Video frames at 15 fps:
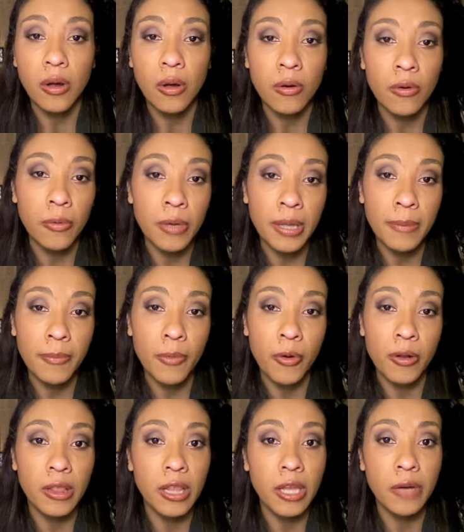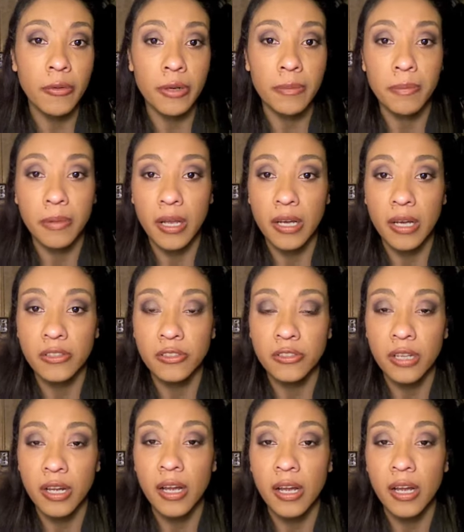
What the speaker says: cream, or liquid blush.